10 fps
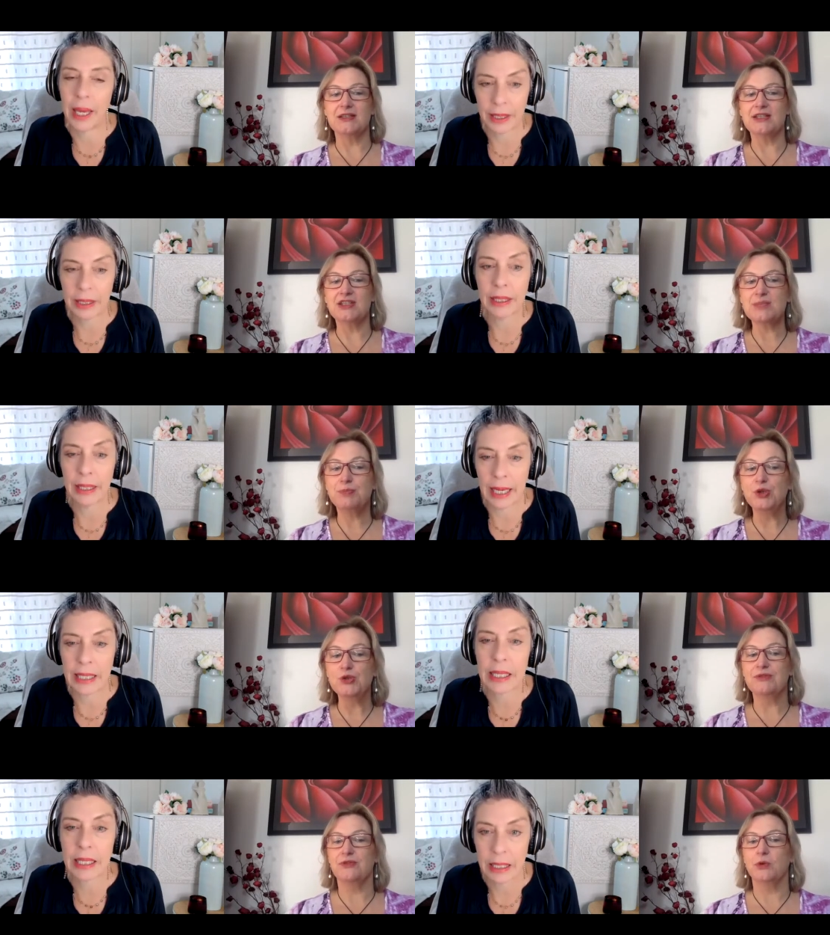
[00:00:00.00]
Speaker 1: they're just
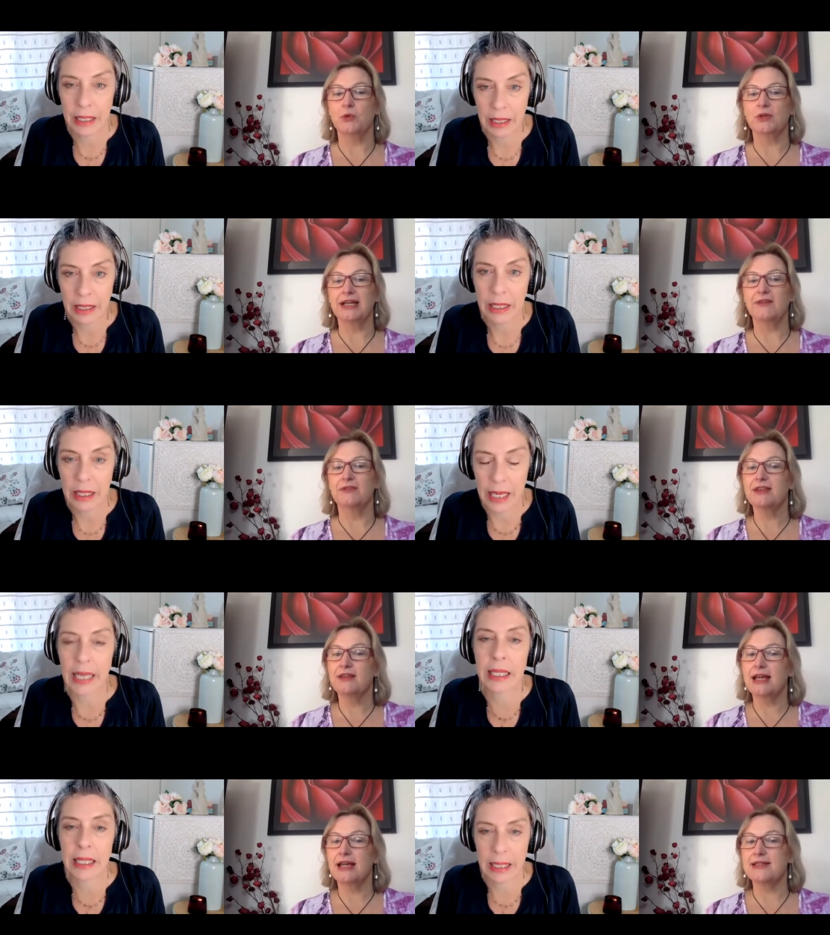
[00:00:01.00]
beautiful. Like everything
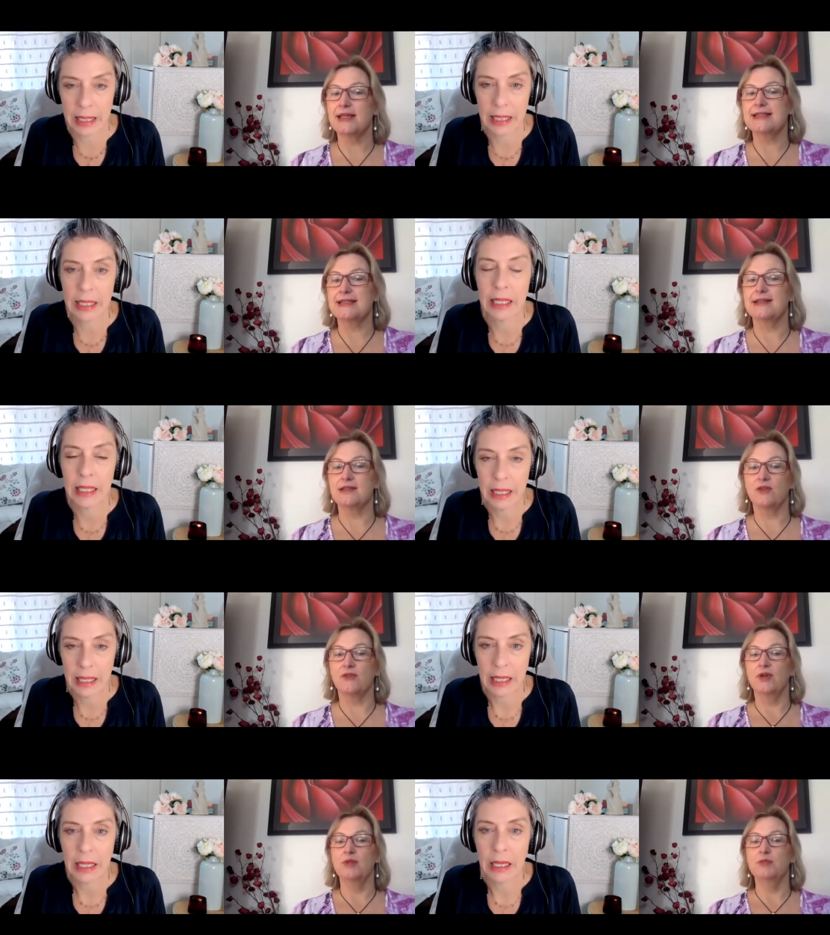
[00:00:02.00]
yes. has a sense of
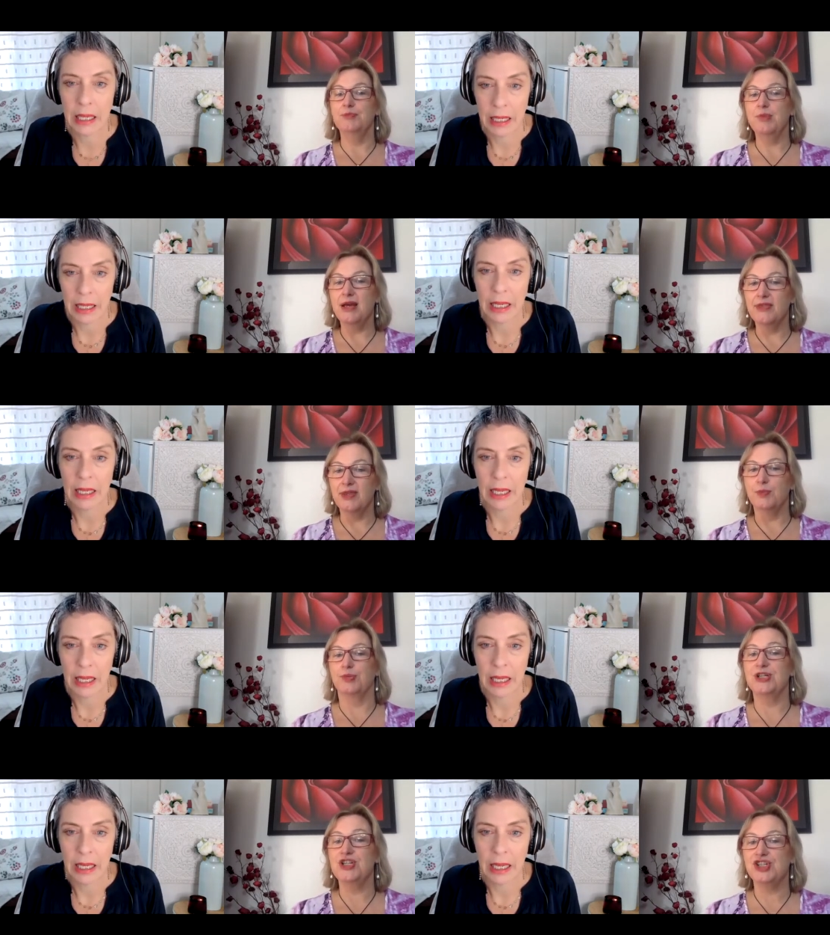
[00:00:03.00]
the
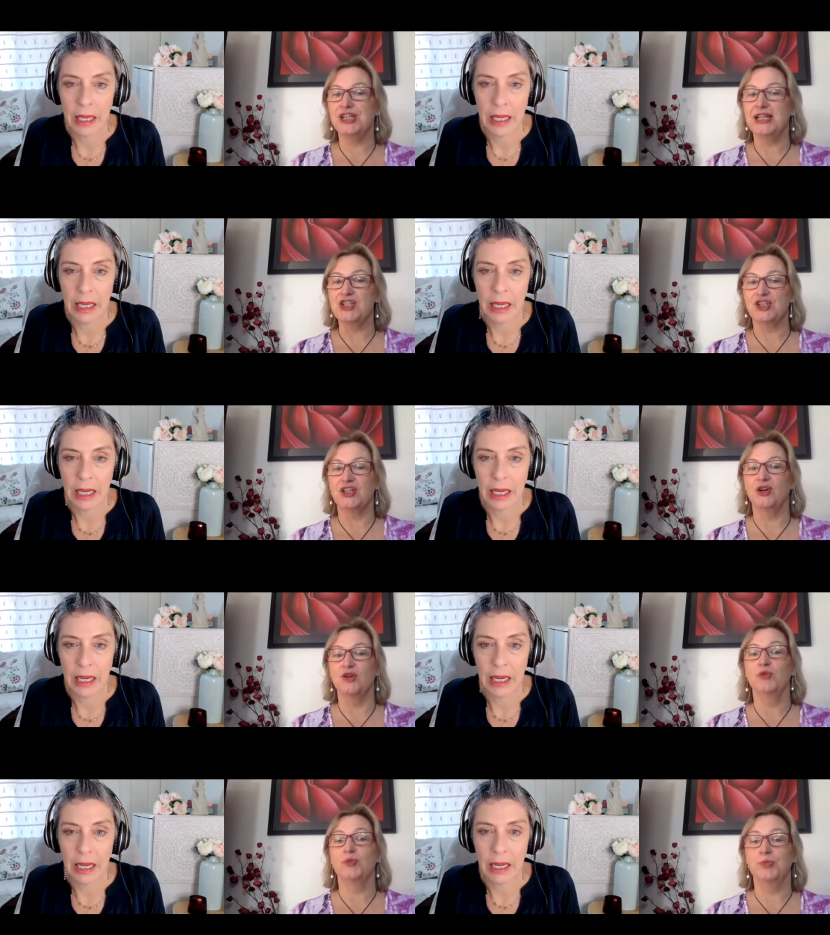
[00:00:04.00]
appreciation
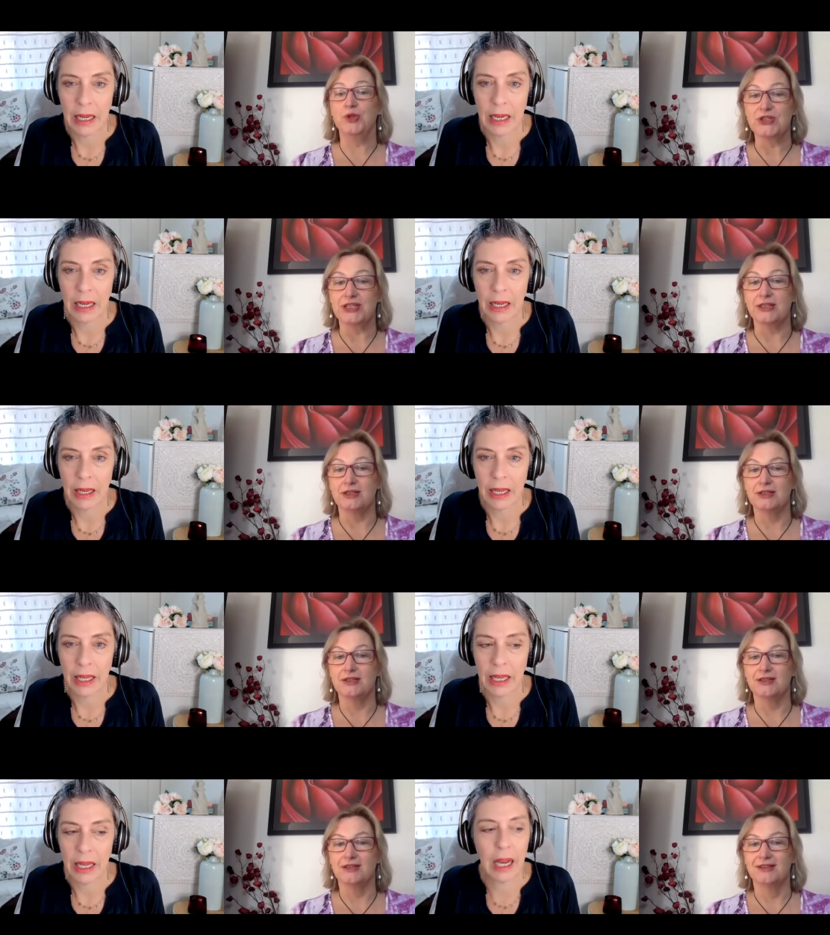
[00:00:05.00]
of beauty.
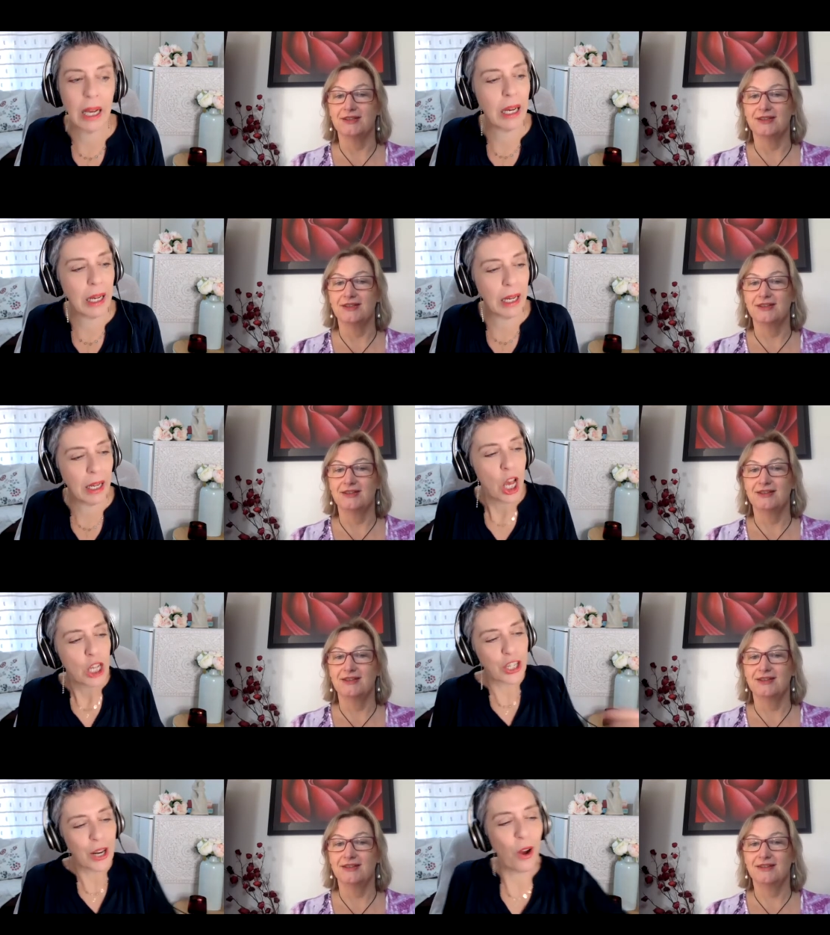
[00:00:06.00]
Speaker 2: Uh, do you
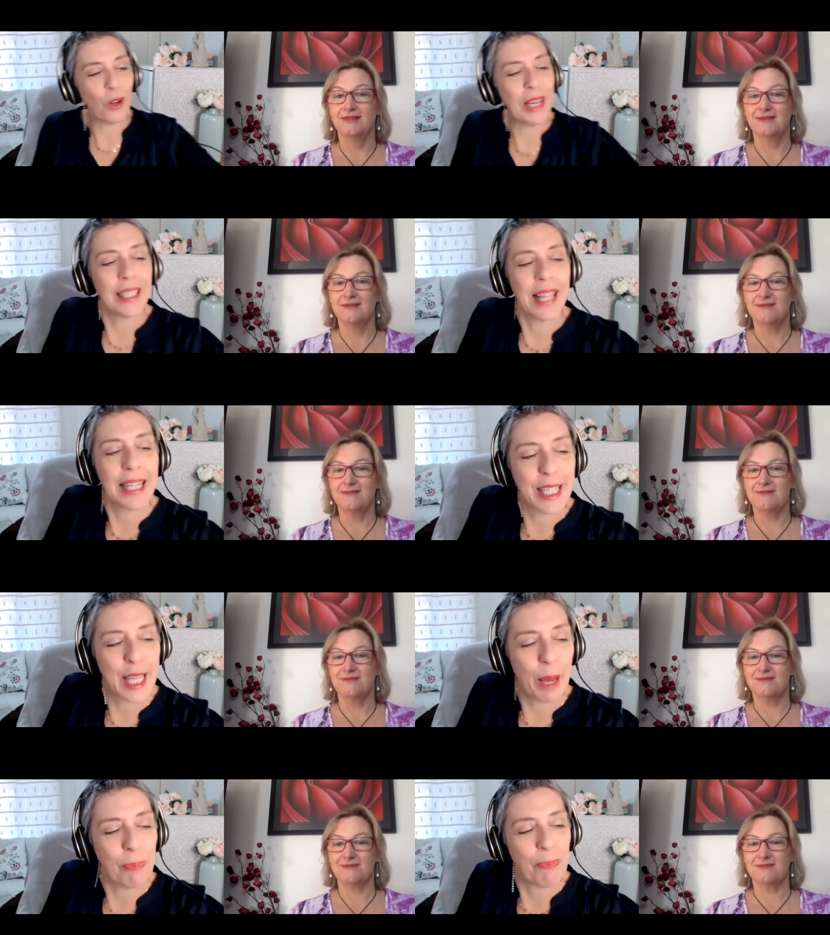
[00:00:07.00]
know, oh, Linda, that's
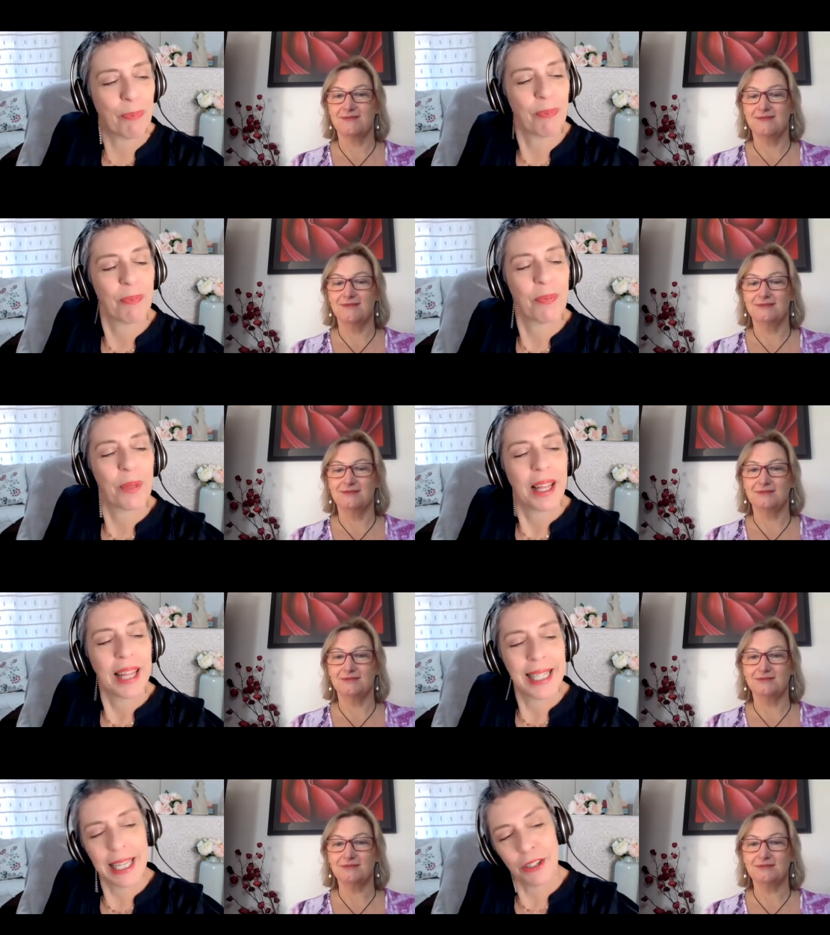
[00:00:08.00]
um, that's
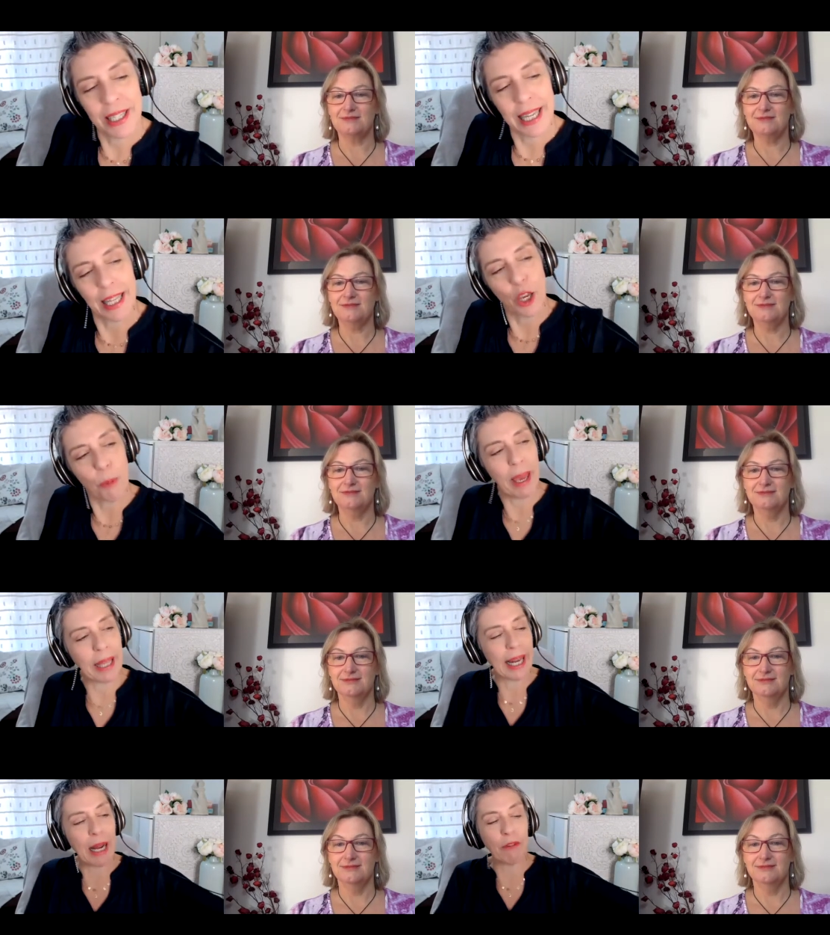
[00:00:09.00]
interesting that you picked
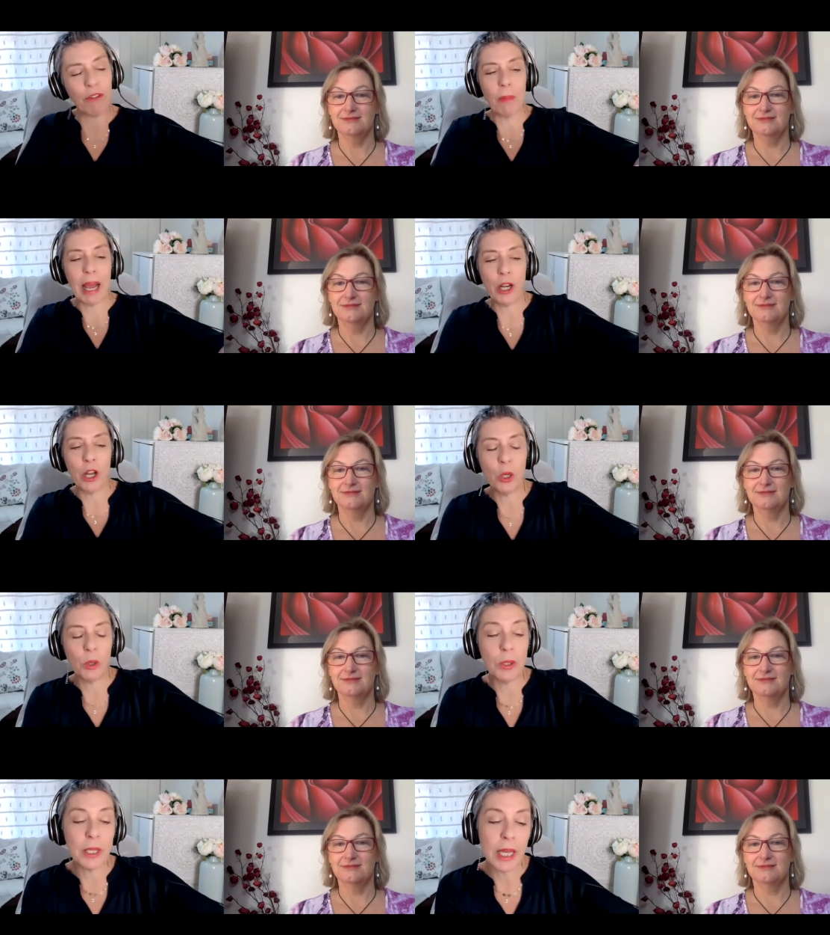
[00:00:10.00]
that up from my
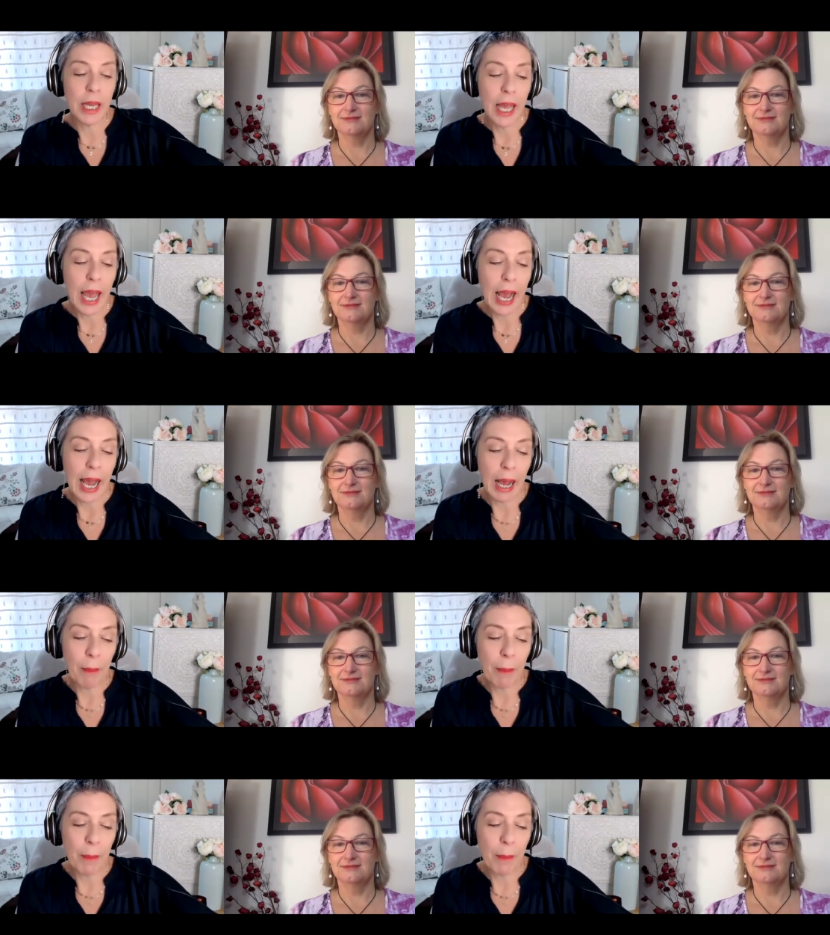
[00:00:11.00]
nose. Um,